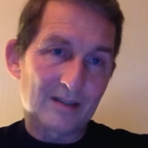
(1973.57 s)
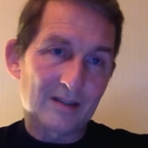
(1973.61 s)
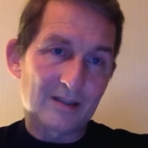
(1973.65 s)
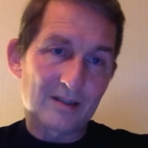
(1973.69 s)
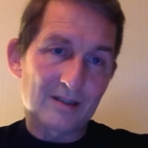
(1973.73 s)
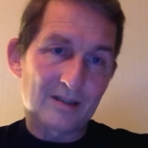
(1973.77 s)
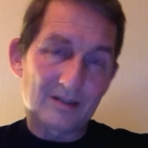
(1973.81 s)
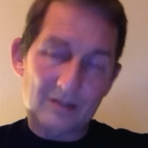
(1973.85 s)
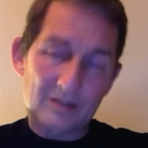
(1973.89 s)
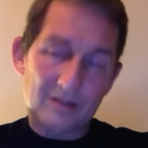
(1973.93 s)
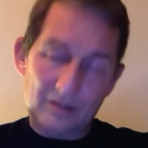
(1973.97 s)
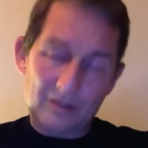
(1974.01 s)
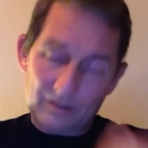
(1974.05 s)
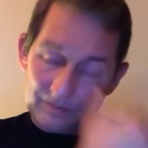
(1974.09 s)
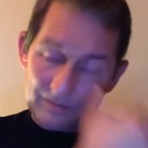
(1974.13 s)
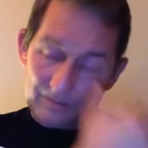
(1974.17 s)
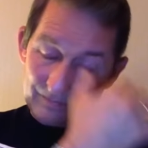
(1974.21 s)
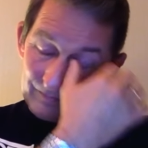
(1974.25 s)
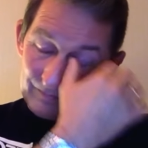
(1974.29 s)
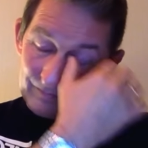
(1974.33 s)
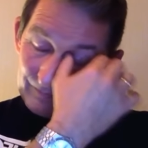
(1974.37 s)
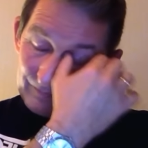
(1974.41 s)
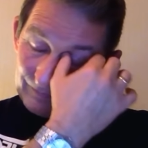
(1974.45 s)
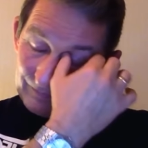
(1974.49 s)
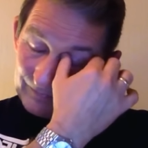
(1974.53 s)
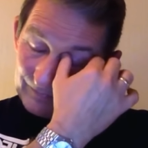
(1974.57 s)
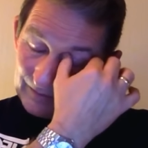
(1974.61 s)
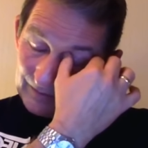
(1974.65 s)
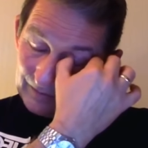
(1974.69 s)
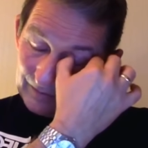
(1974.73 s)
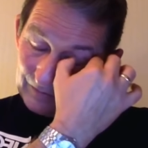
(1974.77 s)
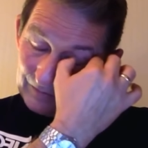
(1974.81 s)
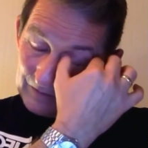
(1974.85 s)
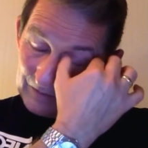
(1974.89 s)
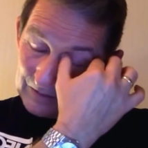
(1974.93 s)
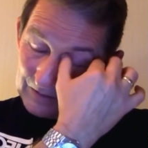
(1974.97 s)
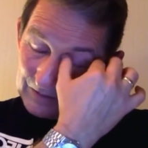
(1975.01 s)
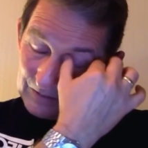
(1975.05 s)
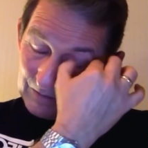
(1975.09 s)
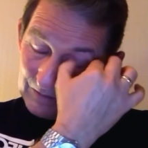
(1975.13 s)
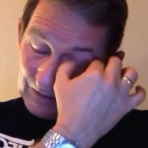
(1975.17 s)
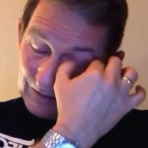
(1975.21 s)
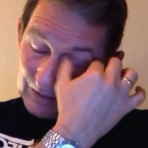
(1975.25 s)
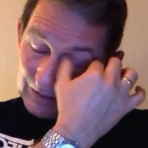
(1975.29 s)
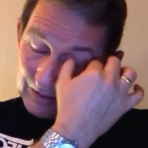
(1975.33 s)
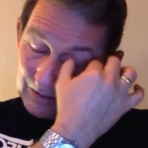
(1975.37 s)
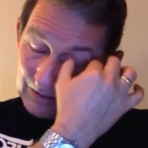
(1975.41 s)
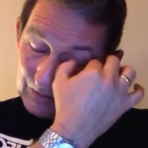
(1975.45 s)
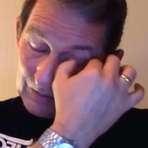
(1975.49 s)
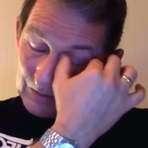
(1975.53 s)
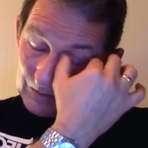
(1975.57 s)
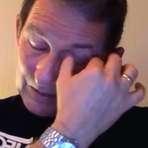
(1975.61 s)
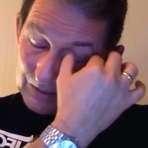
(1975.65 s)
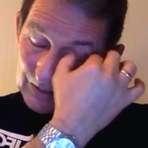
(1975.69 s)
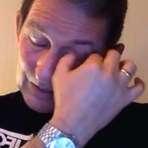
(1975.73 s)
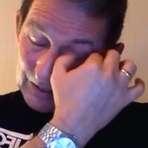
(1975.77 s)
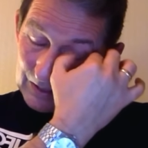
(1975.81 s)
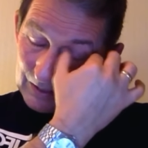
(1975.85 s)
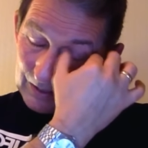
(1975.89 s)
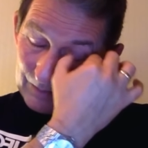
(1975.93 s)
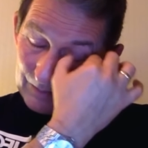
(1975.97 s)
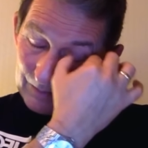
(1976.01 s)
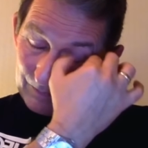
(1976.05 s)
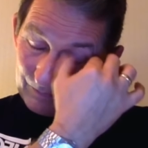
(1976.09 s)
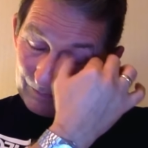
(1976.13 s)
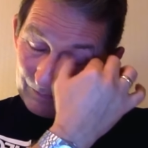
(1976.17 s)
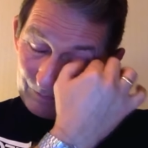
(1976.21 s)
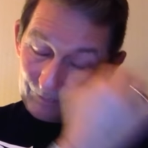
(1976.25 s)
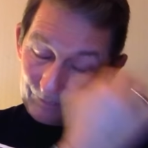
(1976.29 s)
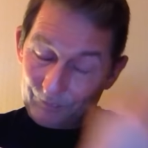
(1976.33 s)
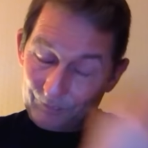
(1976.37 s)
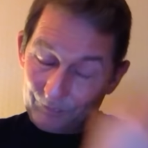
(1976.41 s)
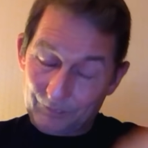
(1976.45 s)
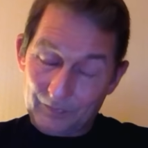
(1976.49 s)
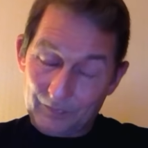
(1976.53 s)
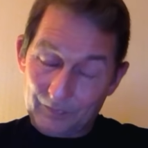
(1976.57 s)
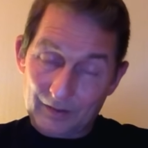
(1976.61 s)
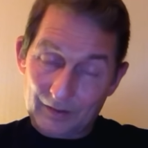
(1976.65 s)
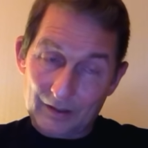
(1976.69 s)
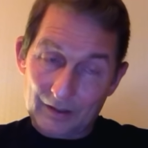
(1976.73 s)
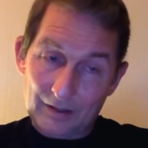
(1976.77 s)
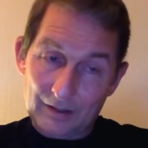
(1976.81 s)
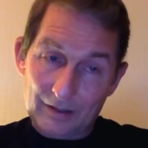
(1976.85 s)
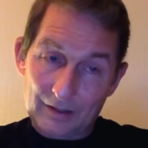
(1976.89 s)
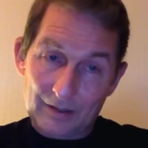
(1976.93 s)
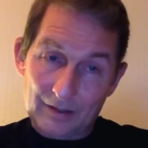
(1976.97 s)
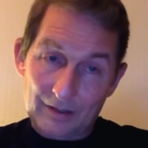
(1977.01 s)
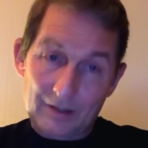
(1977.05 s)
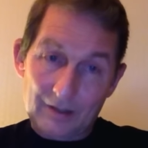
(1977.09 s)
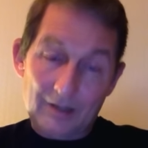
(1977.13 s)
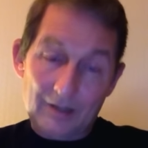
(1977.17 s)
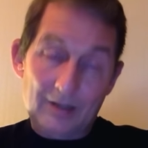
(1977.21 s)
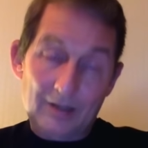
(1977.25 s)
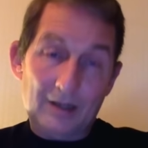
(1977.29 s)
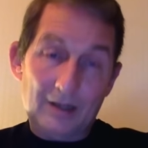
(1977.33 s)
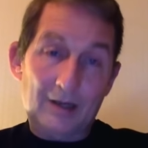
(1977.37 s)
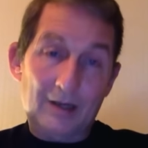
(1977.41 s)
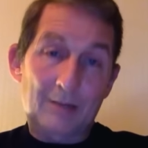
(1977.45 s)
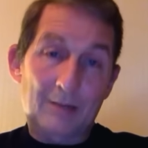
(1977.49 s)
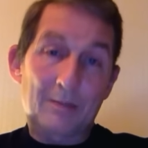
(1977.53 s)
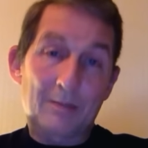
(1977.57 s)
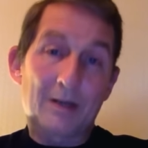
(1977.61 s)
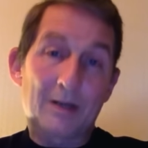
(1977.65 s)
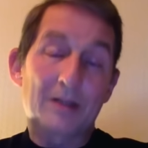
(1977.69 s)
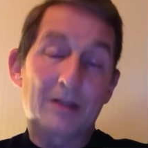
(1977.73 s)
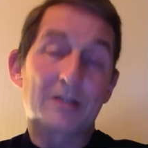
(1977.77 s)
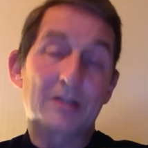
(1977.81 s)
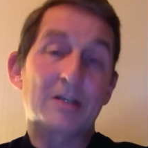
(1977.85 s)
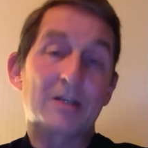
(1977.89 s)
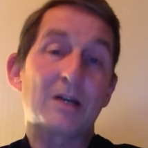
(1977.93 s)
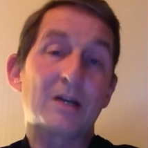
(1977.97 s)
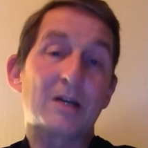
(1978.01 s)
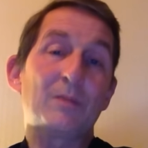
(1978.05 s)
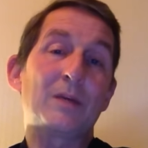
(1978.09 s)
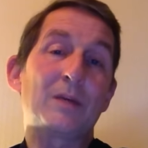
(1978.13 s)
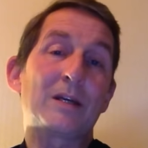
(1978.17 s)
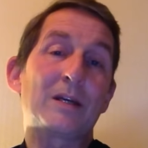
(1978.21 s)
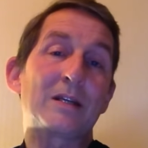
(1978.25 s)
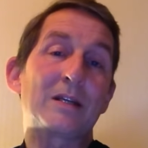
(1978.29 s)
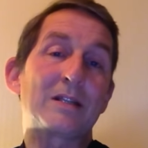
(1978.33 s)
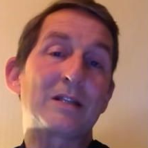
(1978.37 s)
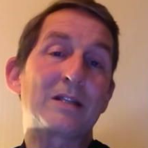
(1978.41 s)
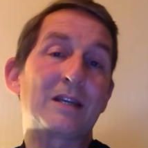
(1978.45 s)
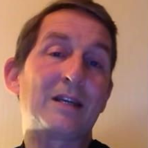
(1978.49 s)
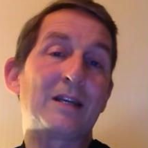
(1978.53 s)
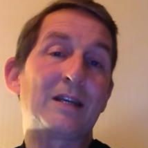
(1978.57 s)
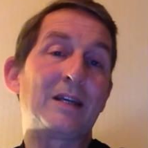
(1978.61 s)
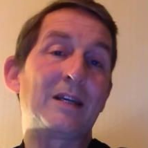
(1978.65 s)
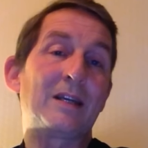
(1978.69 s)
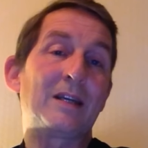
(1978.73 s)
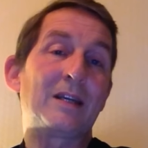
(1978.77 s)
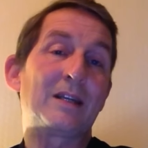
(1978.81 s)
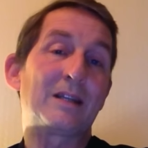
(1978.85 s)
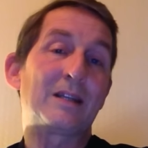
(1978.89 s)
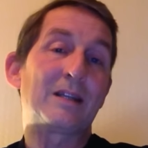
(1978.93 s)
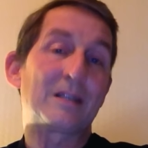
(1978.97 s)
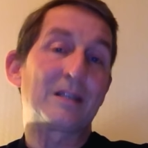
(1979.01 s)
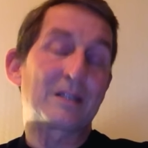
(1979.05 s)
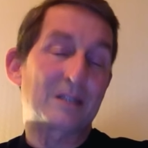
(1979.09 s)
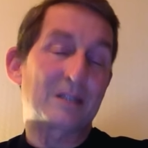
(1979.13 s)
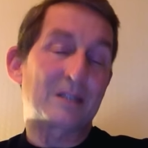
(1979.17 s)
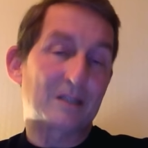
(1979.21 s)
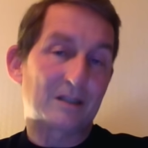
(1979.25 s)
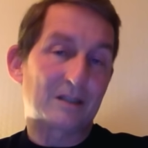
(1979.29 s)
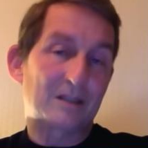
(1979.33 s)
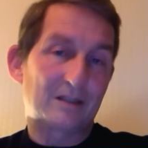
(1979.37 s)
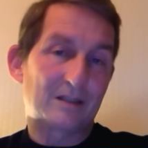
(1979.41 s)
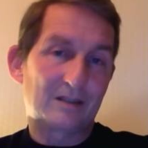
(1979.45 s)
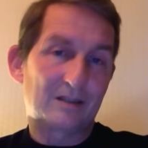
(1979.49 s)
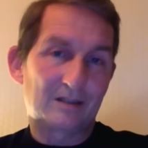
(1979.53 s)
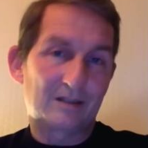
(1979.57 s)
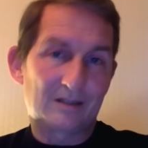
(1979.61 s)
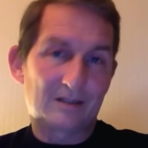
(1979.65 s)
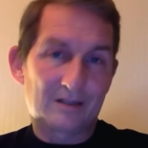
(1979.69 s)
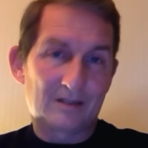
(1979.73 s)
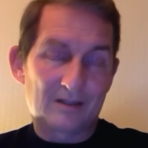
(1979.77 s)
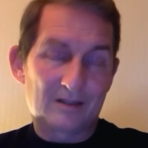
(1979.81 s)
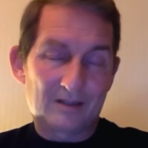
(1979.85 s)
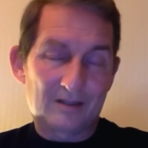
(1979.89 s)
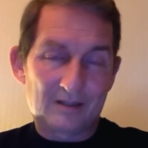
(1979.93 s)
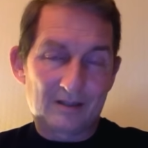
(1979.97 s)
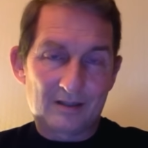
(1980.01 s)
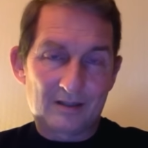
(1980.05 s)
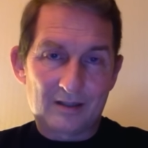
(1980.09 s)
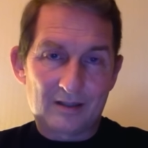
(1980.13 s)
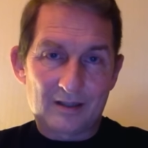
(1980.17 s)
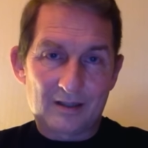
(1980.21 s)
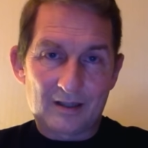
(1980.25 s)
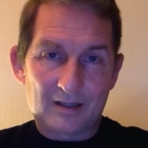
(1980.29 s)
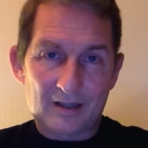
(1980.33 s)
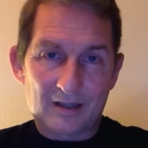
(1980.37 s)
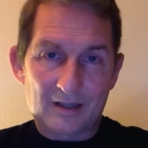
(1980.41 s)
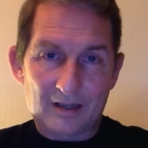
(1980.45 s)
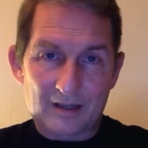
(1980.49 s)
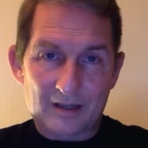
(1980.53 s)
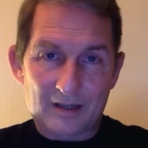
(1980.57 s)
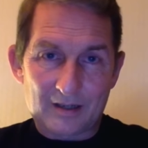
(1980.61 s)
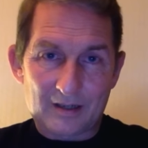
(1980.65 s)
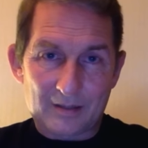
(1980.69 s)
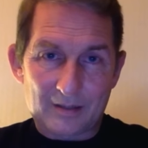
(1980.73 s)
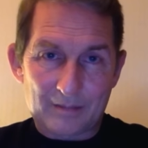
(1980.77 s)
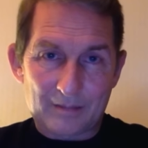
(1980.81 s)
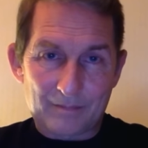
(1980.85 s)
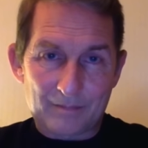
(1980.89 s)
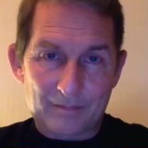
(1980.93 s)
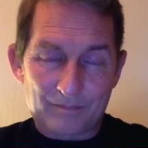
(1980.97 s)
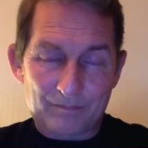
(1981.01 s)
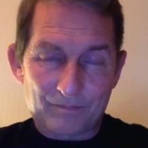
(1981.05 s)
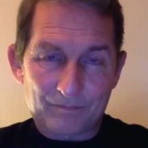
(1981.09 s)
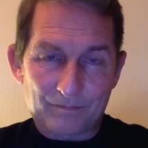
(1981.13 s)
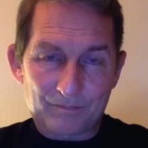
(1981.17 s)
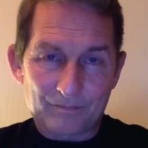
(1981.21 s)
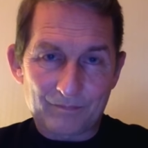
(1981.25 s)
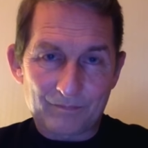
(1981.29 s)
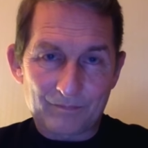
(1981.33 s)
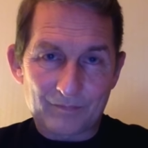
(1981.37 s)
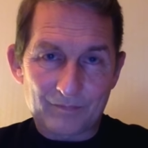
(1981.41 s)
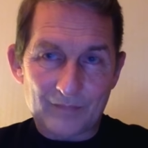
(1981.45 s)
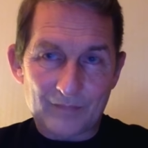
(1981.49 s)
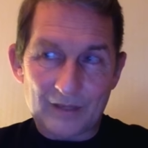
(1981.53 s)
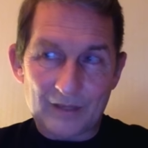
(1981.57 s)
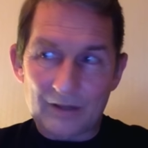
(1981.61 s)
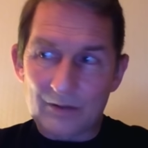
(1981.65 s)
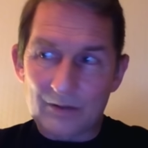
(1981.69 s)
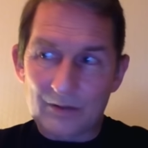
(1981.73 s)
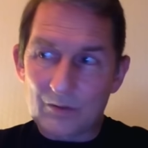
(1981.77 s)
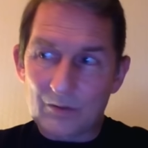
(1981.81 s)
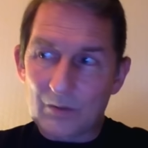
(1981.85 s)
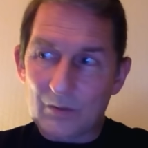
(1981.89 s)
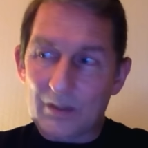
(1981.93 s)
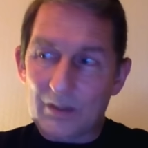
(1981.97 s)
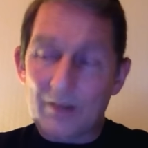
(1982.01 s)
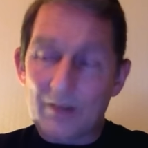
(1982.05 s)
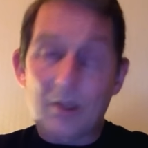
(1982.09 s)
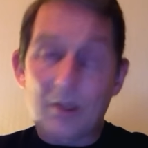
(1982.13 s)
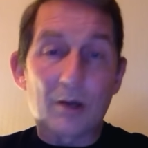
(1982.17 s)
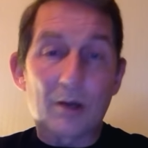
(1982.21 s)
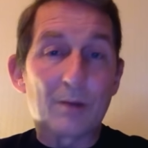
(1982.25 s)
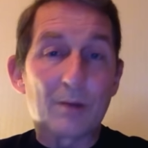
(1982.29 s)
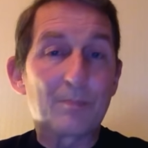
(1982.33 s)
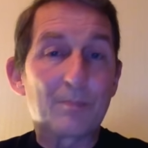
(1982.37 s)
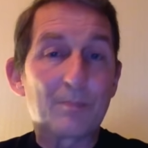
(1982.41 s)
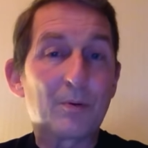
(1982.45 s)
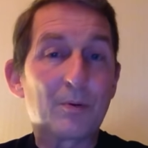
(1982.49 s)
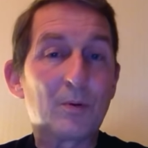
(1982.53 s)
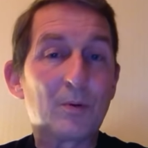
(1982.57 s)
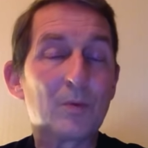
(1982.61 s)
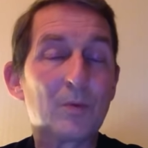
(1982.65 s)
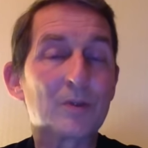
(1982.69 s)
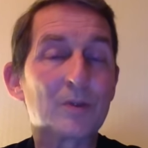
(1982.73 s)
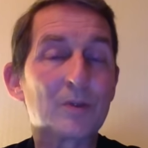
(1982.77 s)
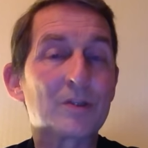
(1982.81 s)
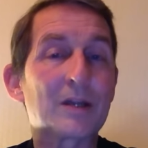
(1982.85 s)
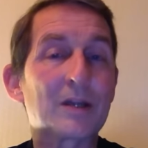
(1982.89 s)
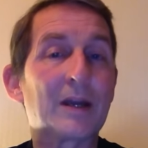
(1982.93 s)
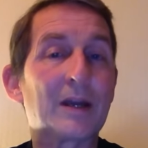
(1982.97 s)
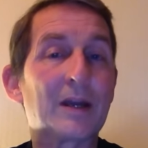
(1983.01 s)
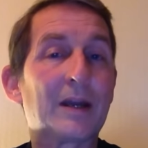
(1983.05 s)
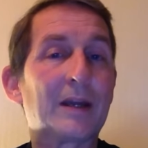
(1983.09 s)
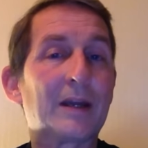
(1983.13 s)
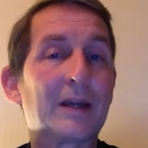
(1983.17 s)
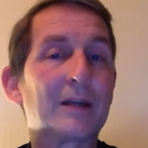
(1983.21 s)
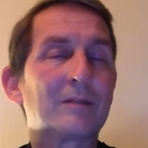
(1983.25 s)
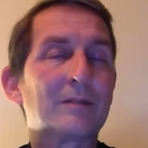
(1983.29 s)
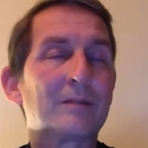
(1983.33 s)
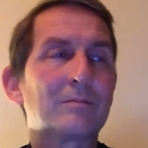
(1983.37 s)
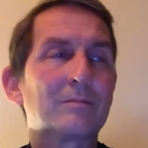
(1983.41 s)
So, effectively, I was there, and by the time we get to hear this, um, it's well known. And Paul was saying,